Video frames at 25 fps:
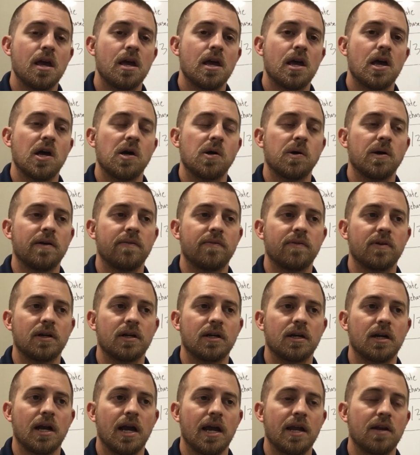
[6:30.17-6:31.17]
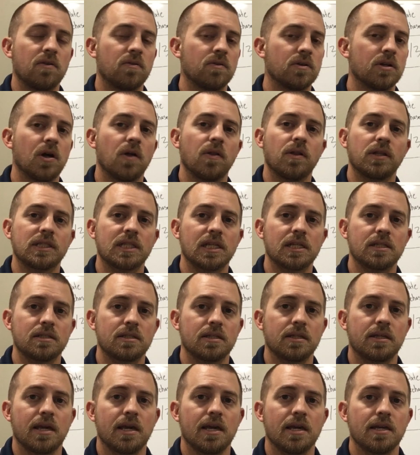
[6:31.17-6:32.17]
However, I don't know that that's
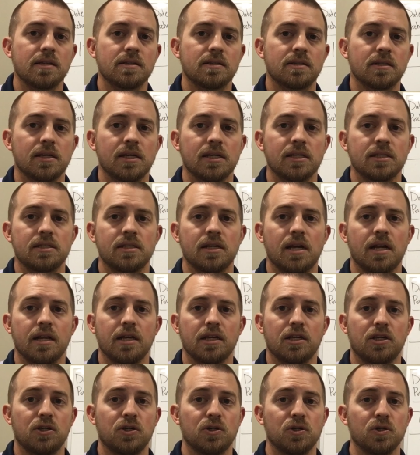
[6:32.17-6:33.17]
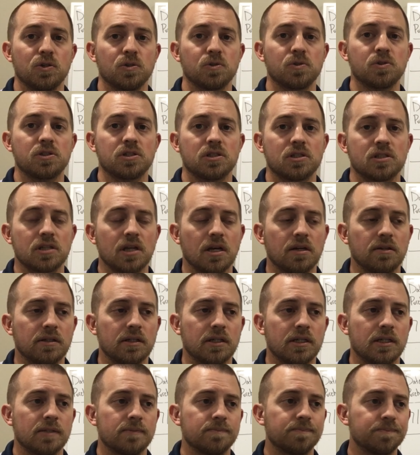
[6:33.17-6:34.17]
the case. It's not a huge
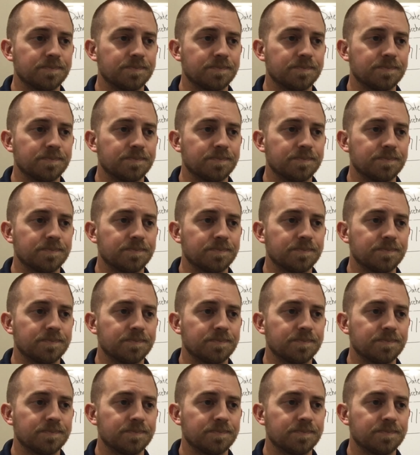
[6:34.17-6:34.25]
seller,